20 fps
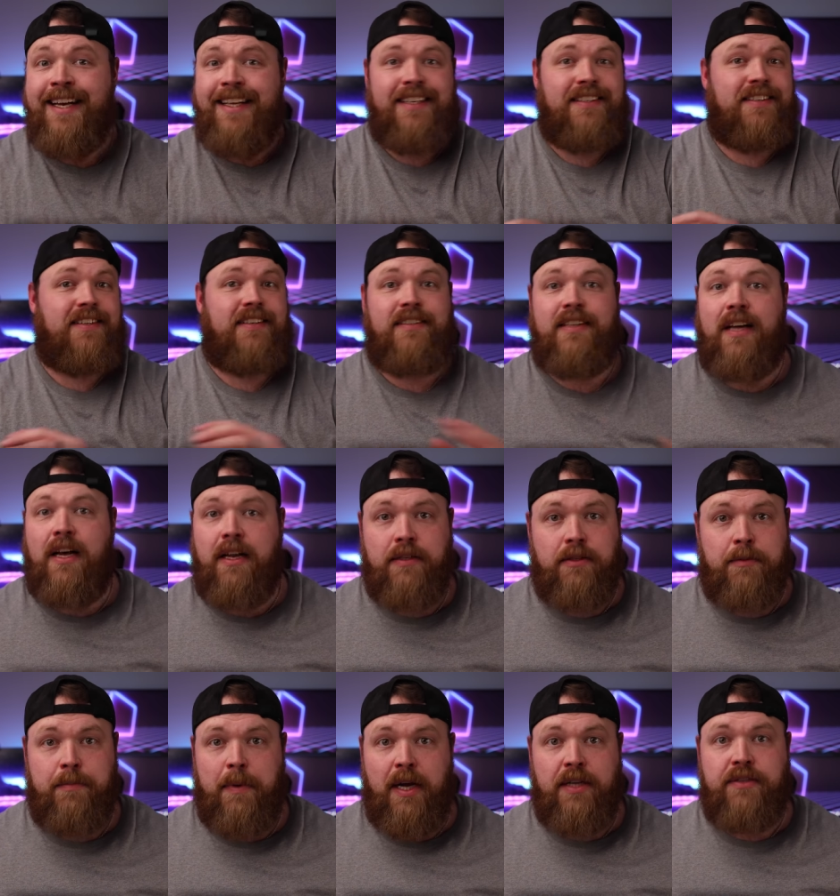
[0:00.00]
This is not
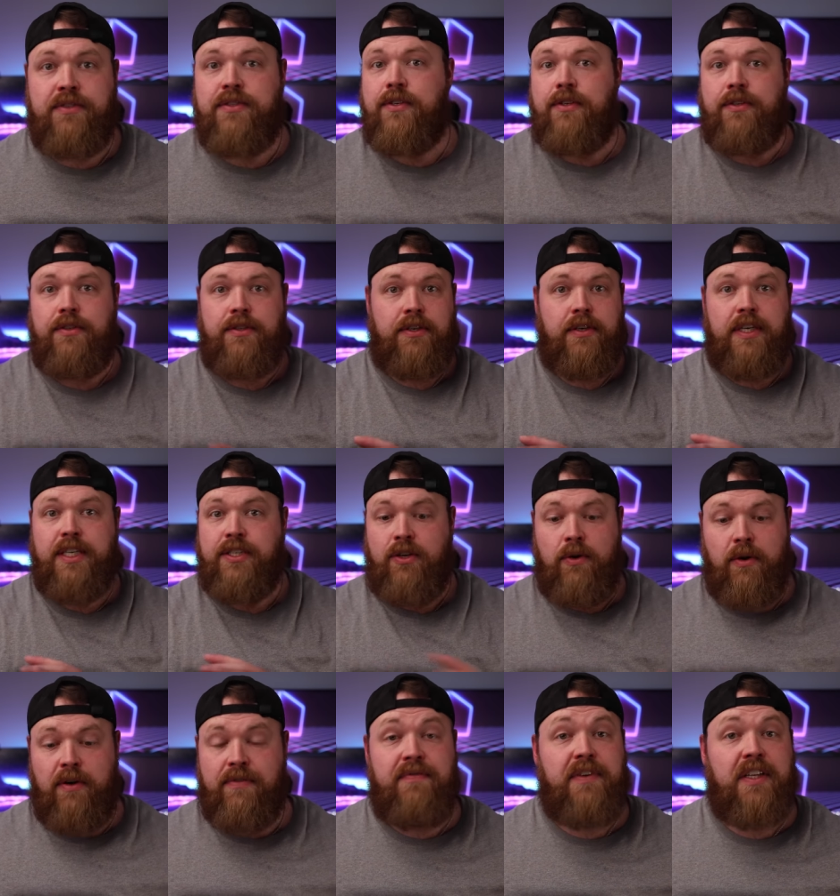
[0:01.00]
sponsored. There is
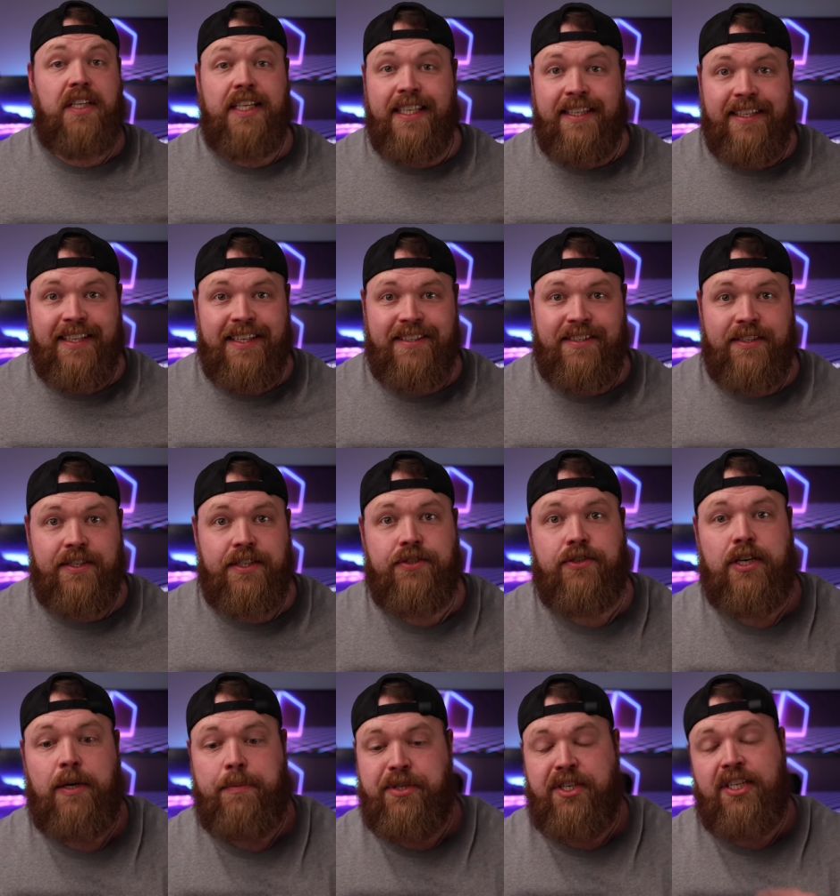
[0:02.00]
no affiliate links in the
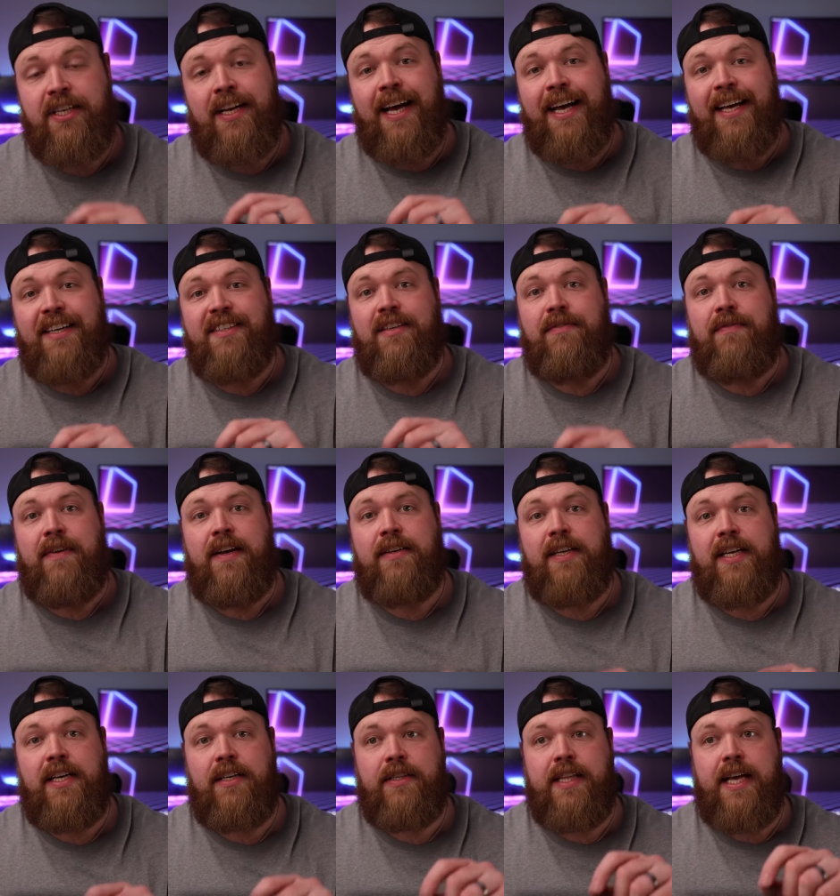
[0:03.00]
description. I actually
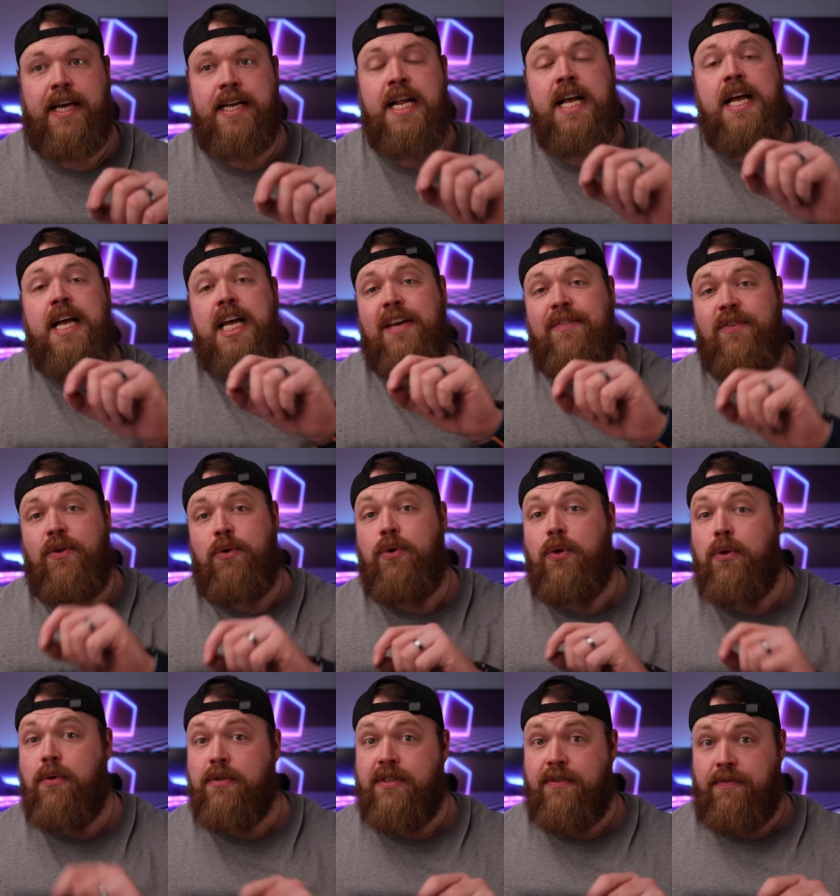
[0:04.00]
found out that if you
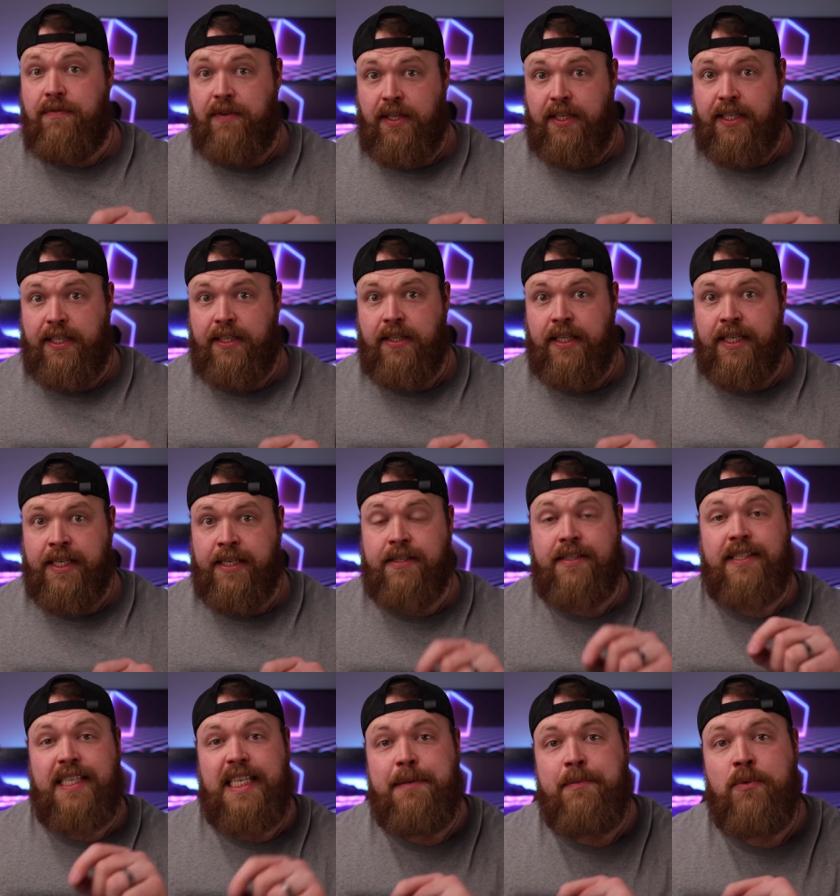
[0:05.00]
use affiliate links,
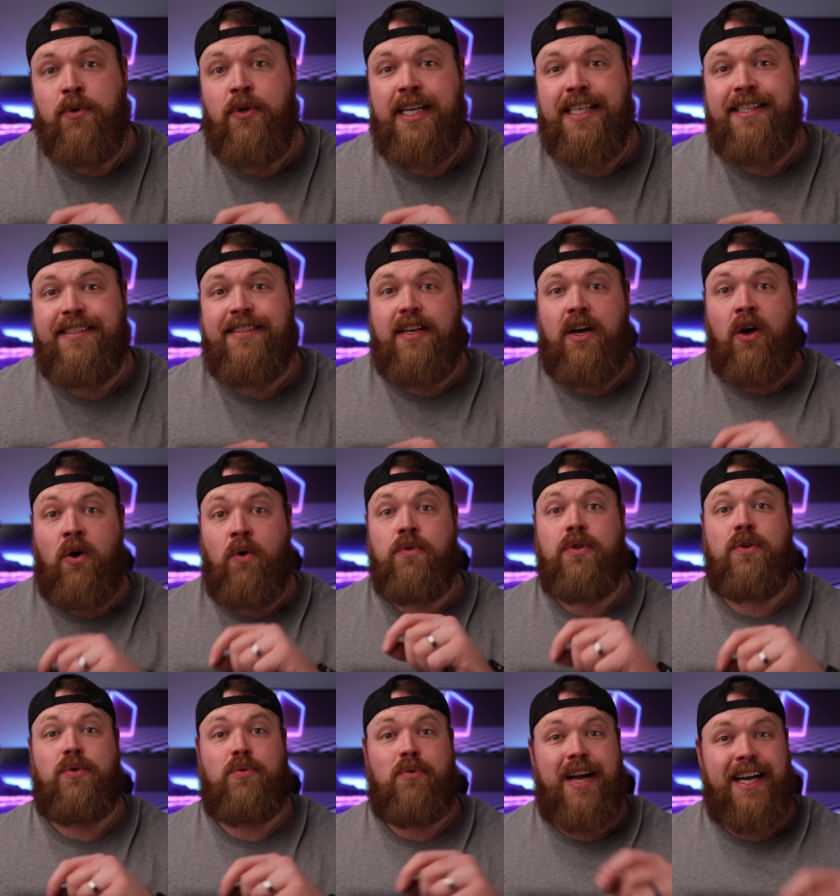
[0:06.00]
Temu gets to own
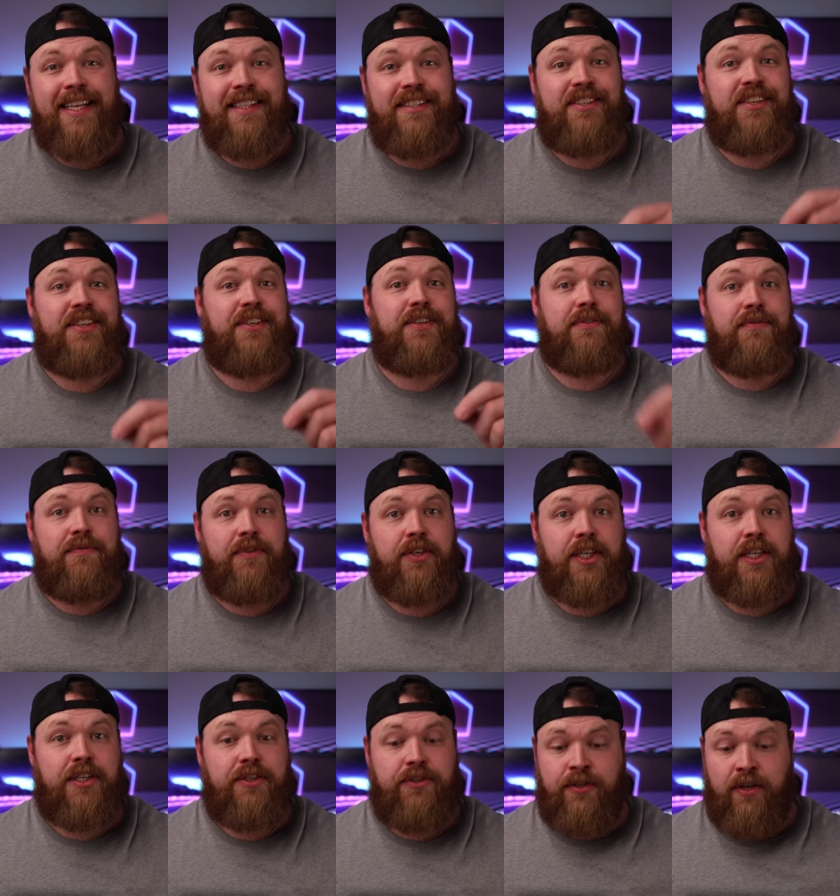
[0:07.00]
the rights to your
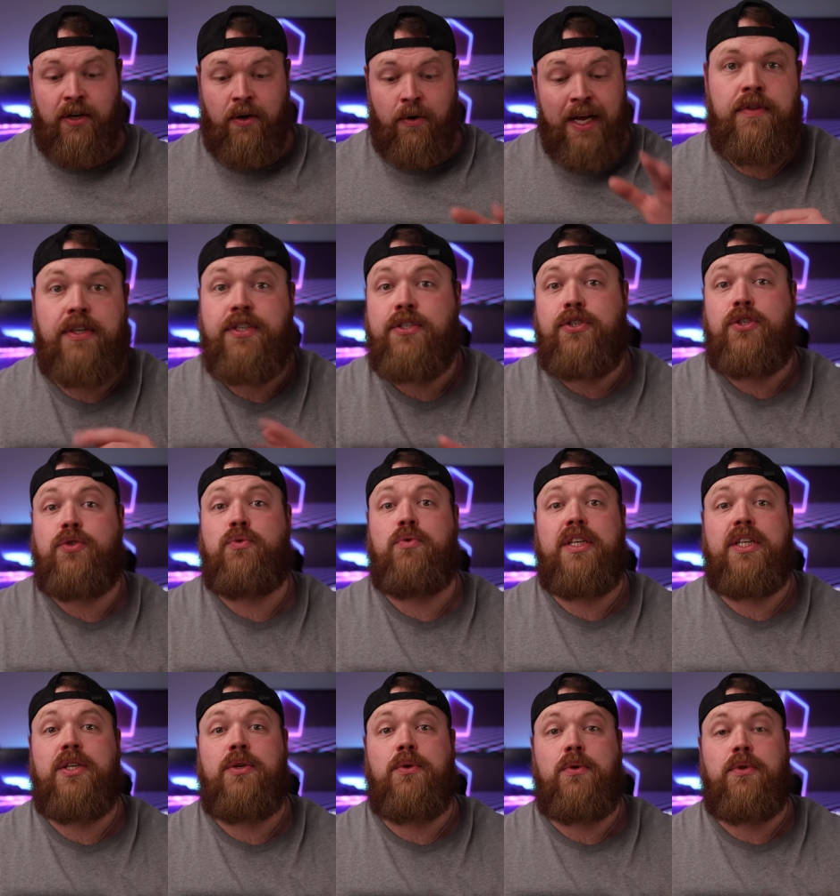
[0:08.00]
footage. So this is just
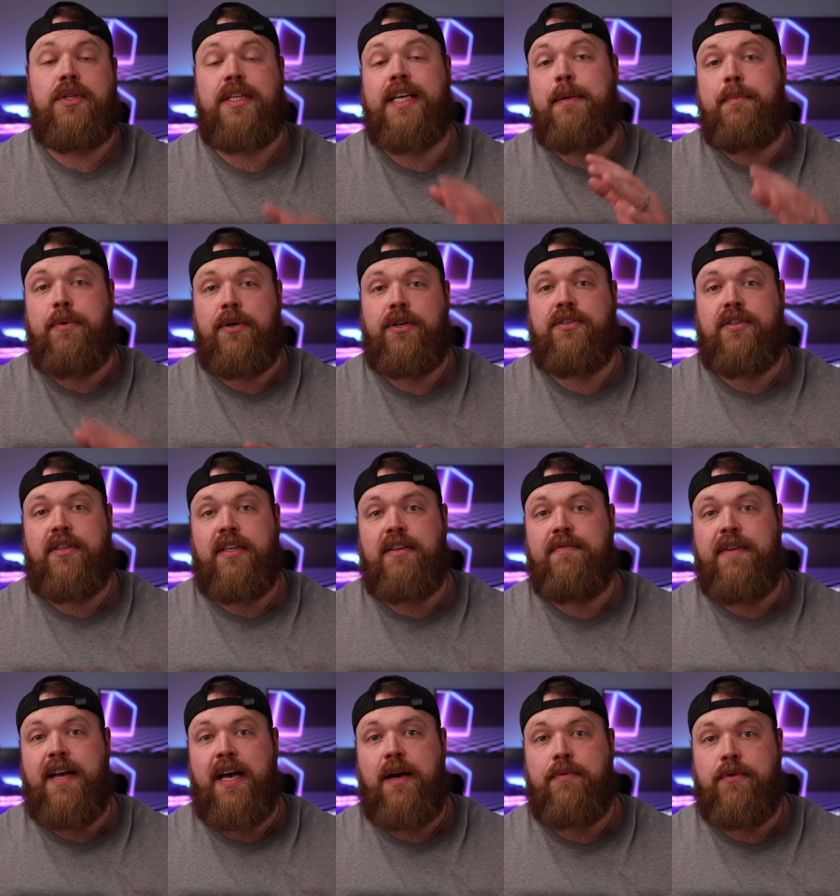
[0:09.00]
really cool that I personally
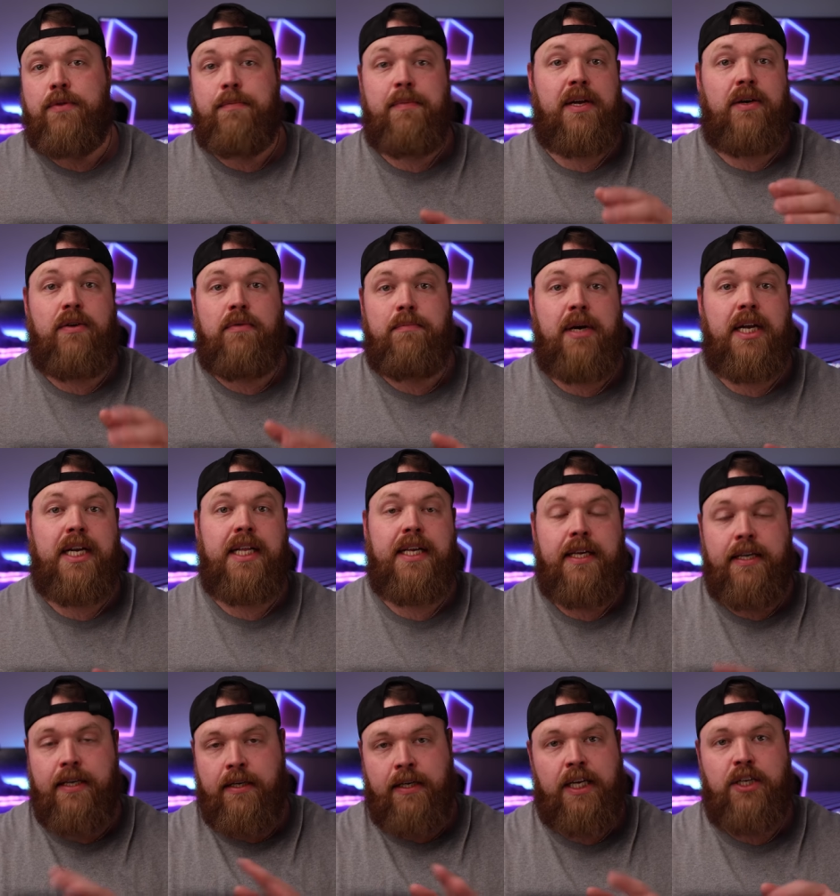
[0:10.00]
found with my own money,
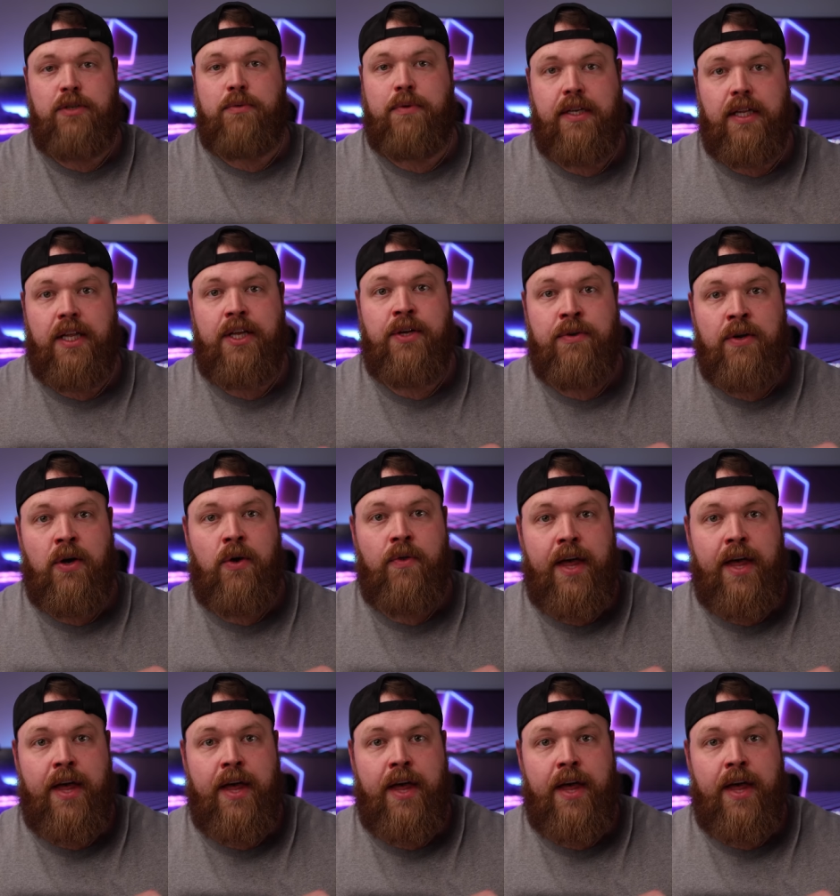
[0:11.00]
and I just want to let you know